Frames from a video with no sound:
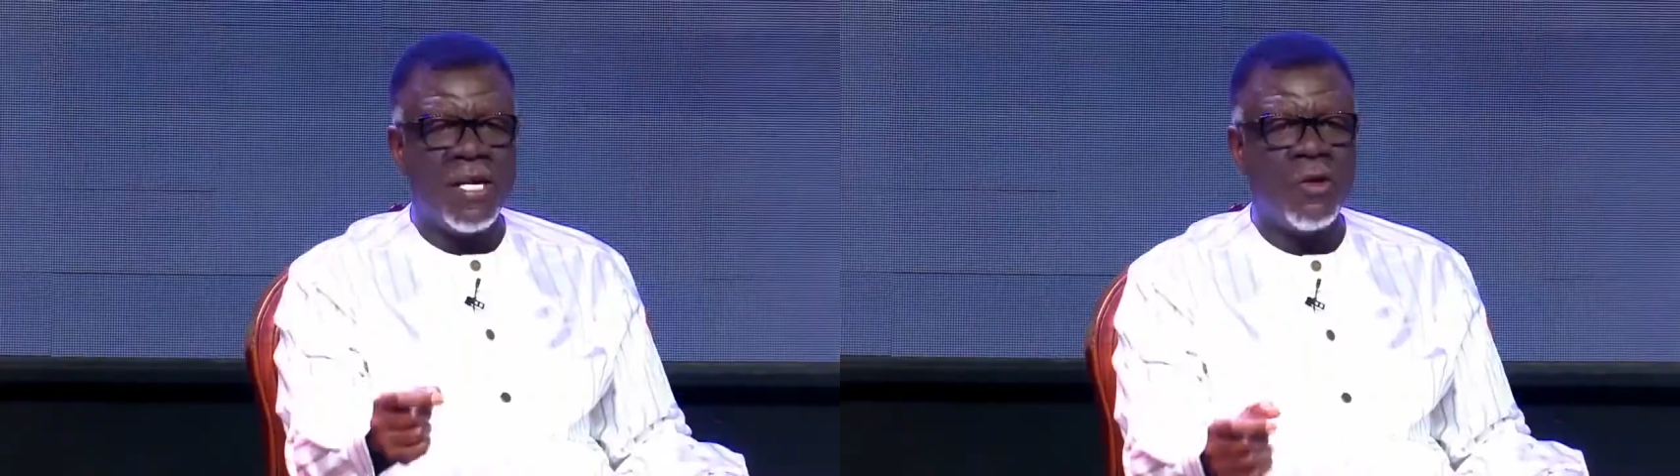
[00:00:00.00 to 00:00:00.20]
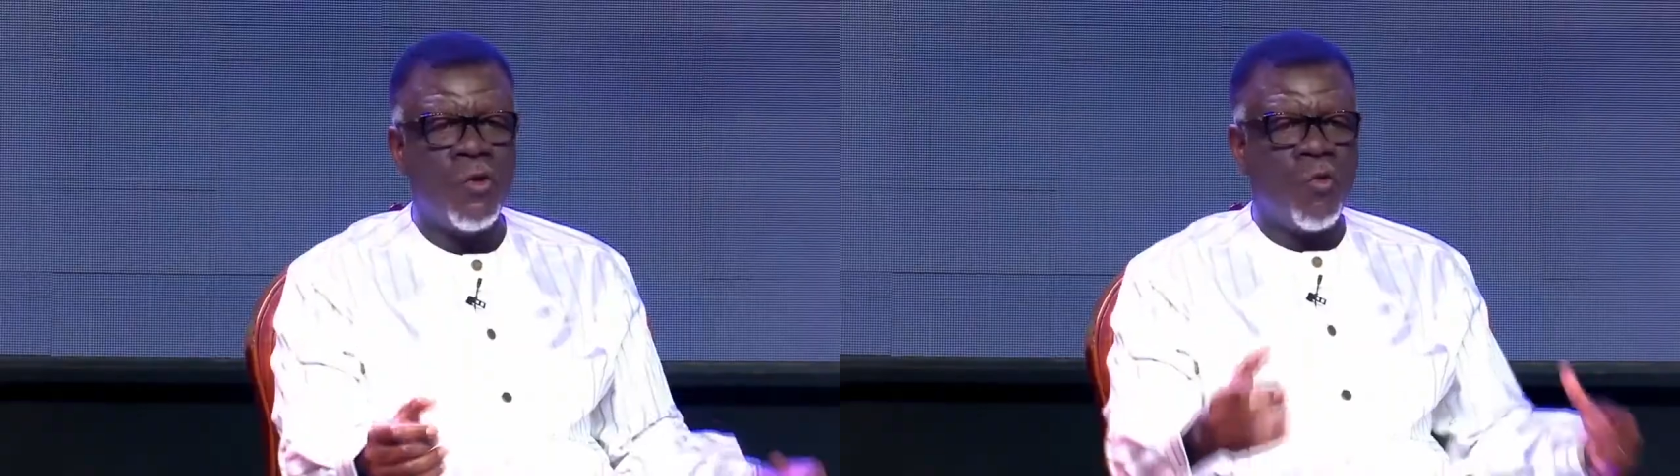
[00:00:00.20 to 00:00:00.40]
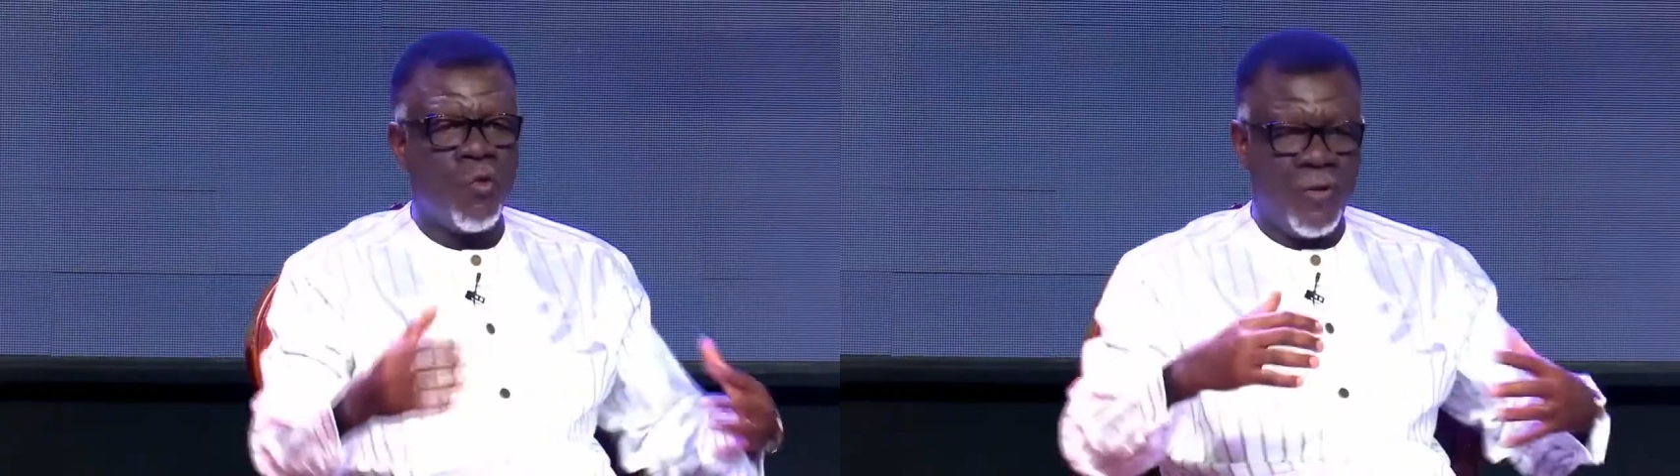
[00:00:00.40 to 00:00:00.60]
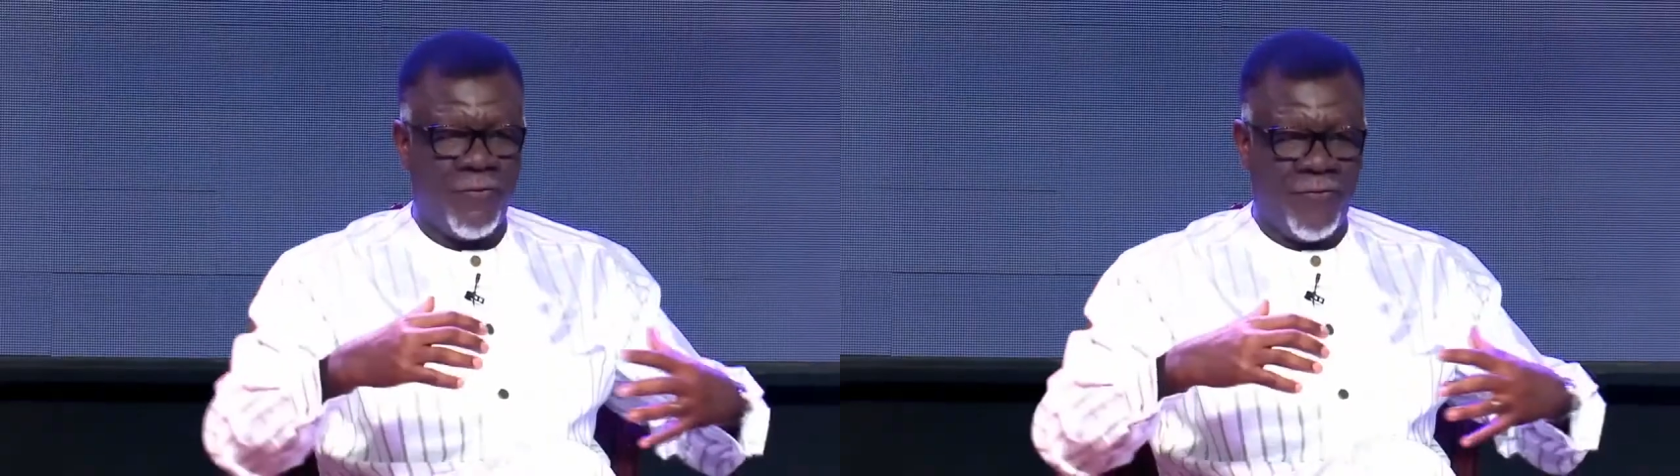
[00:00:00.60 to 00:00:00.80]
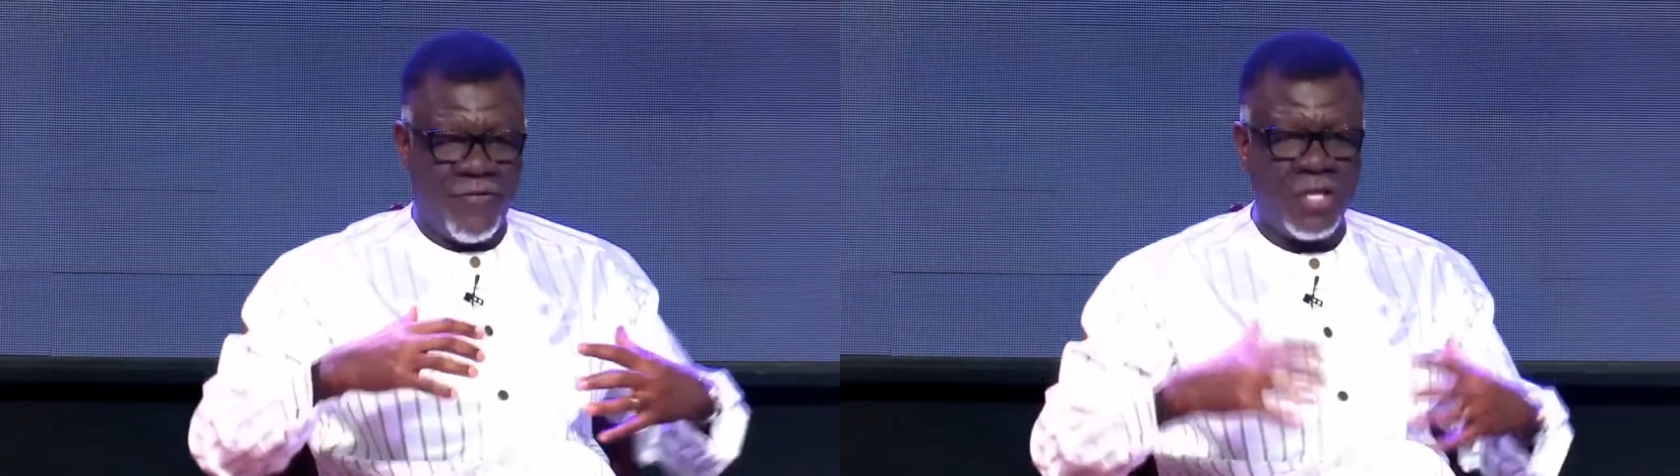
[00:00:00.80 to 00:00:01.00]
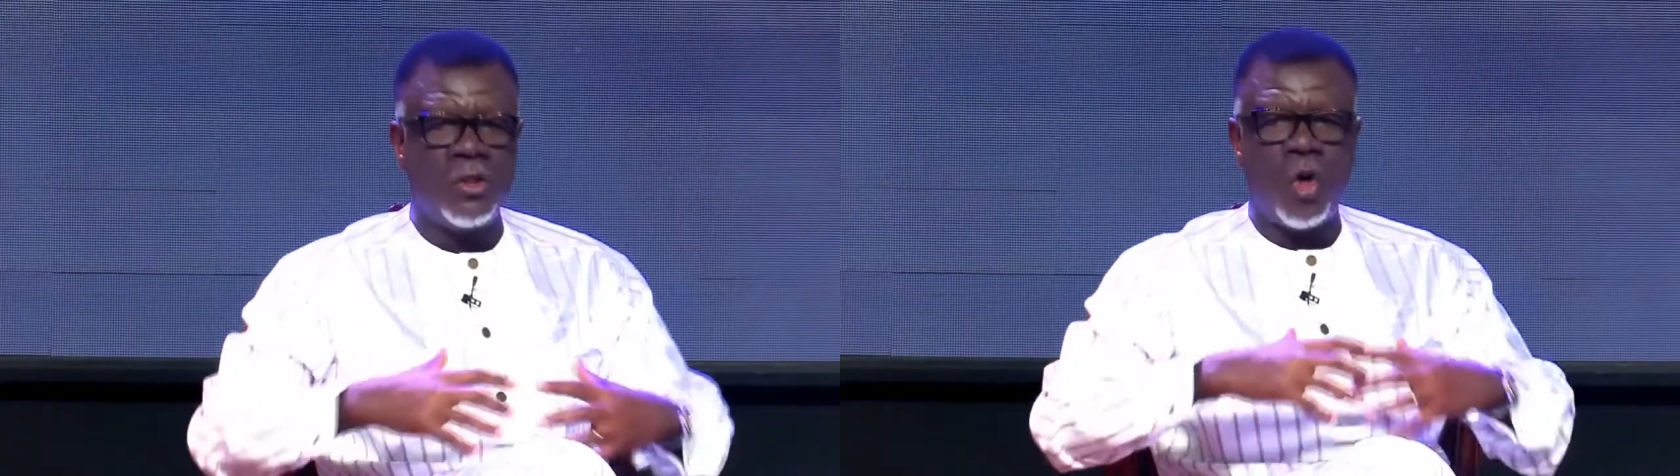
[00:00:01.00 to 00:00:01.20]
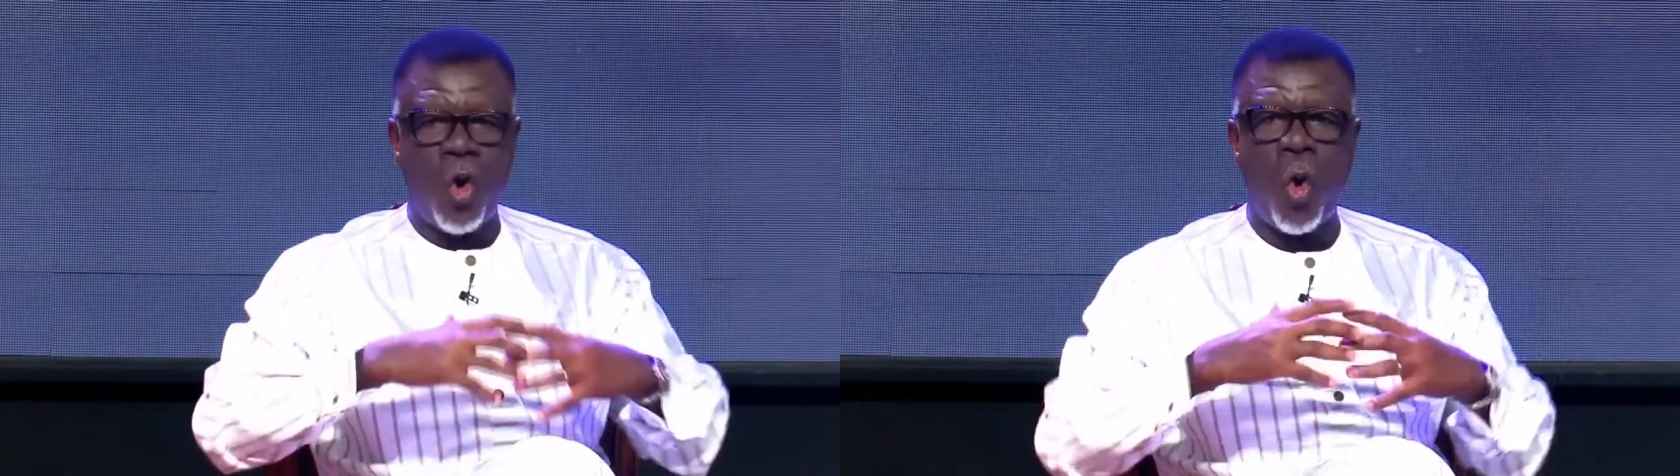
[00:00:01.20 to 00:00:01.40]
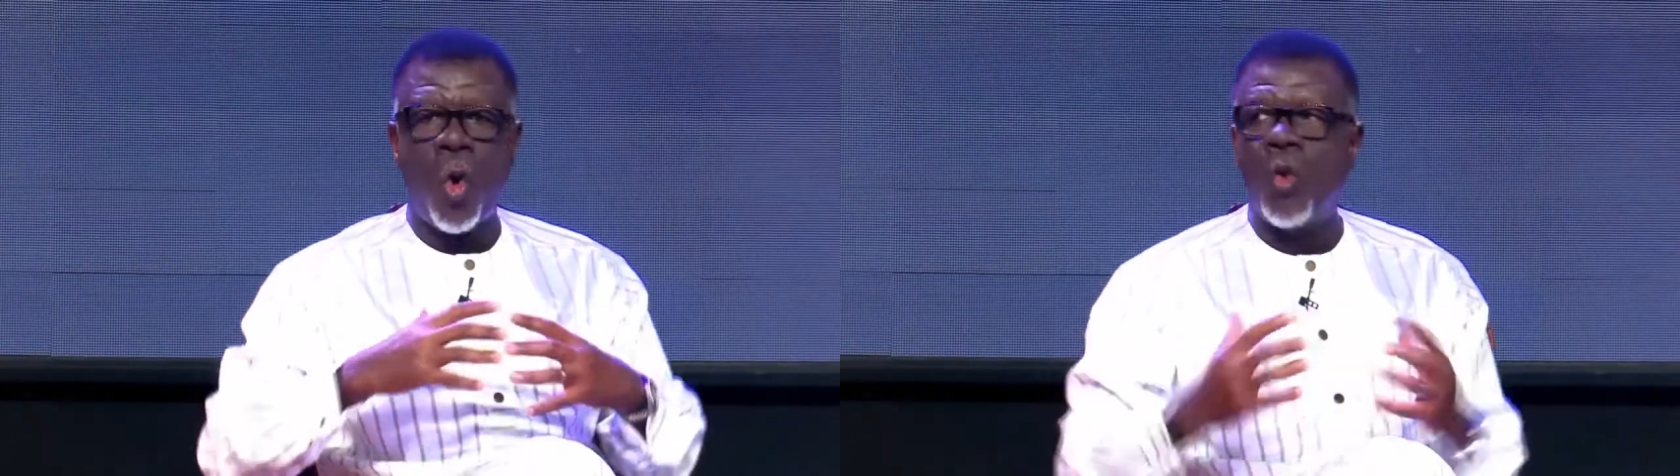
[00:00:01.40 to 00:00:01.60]
we feel
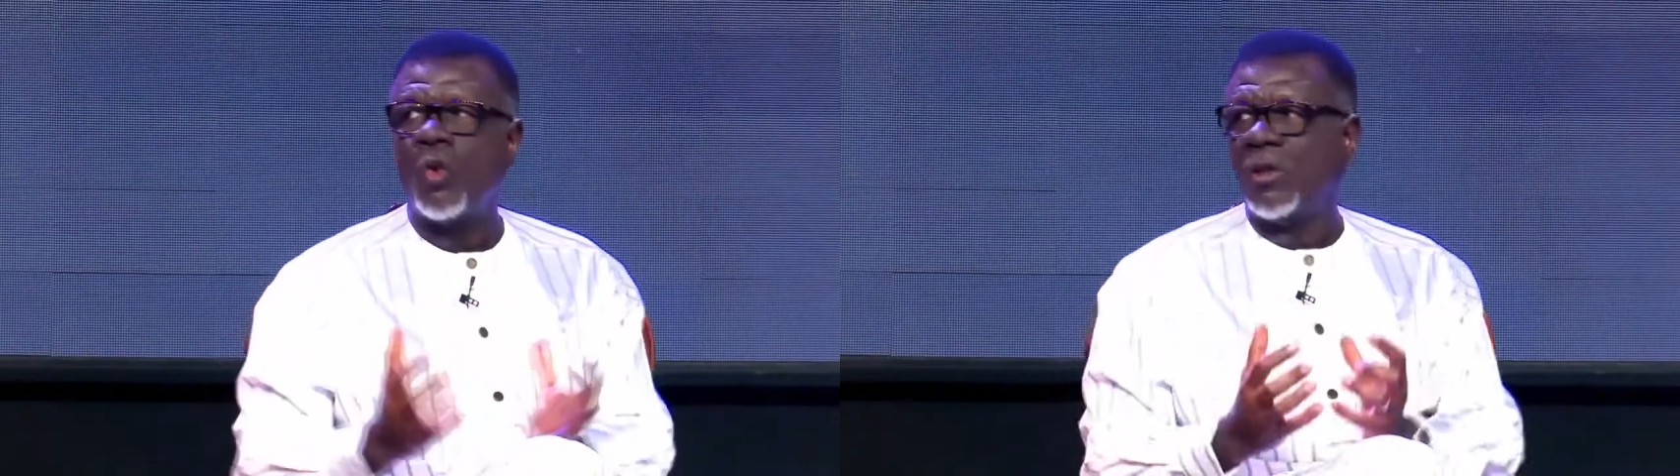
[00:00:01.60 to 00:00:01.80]
whole